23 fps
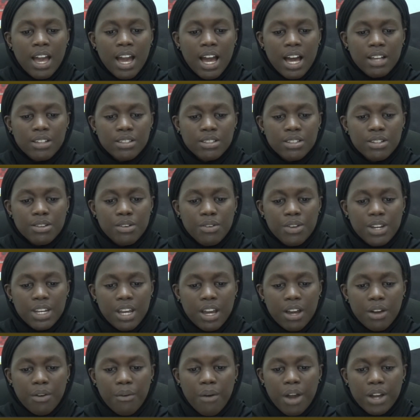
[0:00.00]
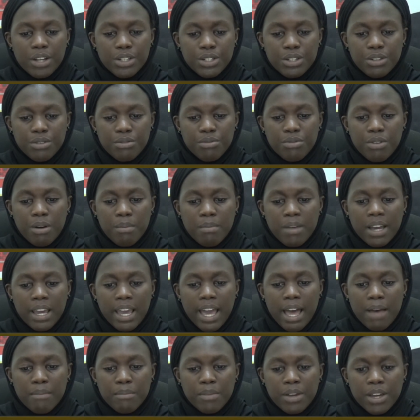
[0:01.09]
Answering a question from a
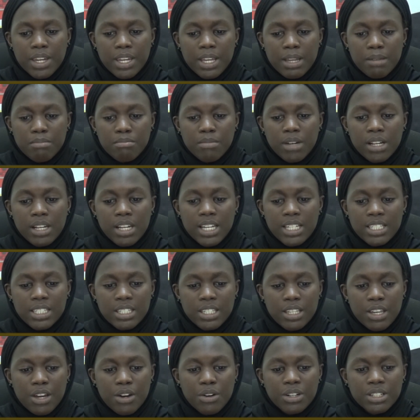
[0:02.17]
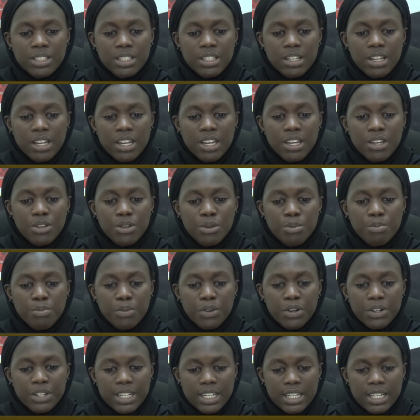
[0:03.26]
Gambian in Malaysia on the EU
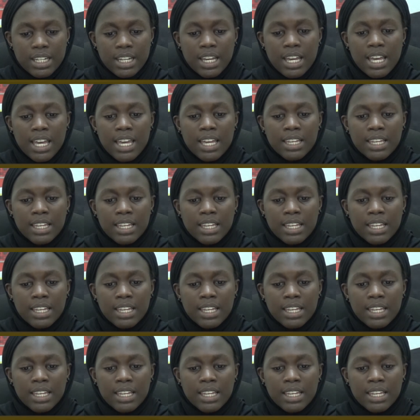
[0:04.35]
pardon,